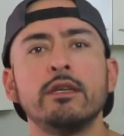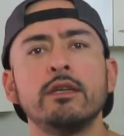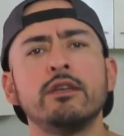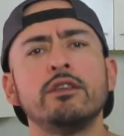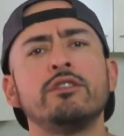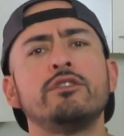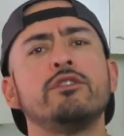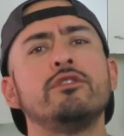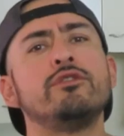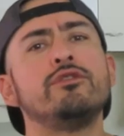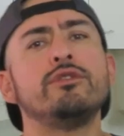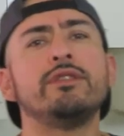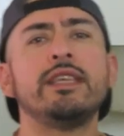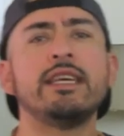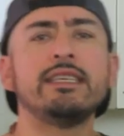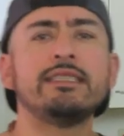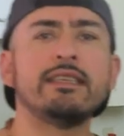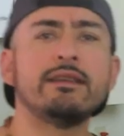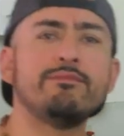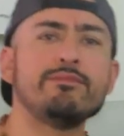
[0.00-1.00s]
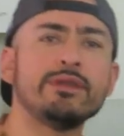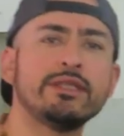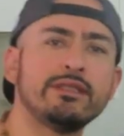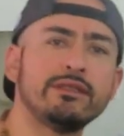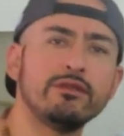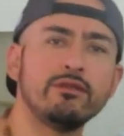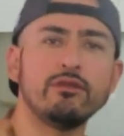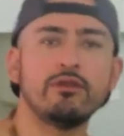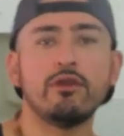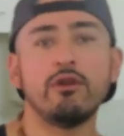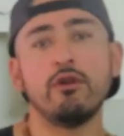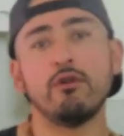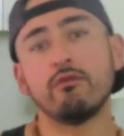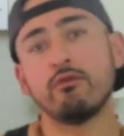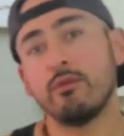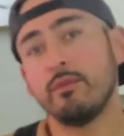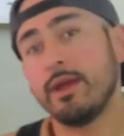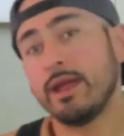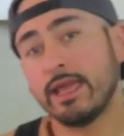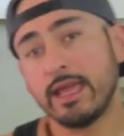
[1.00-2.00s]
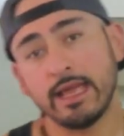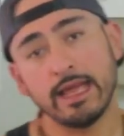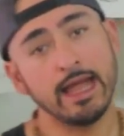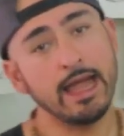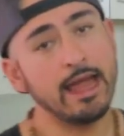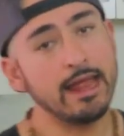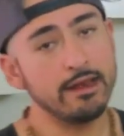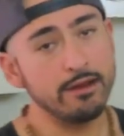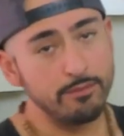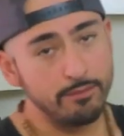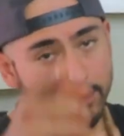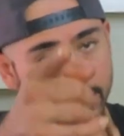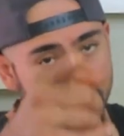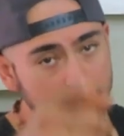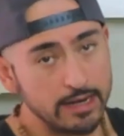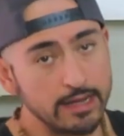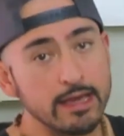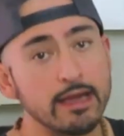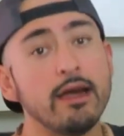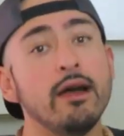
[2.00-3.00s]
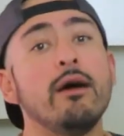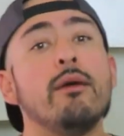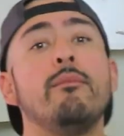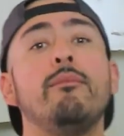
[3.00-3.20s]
So in today's episode, we're making anabolic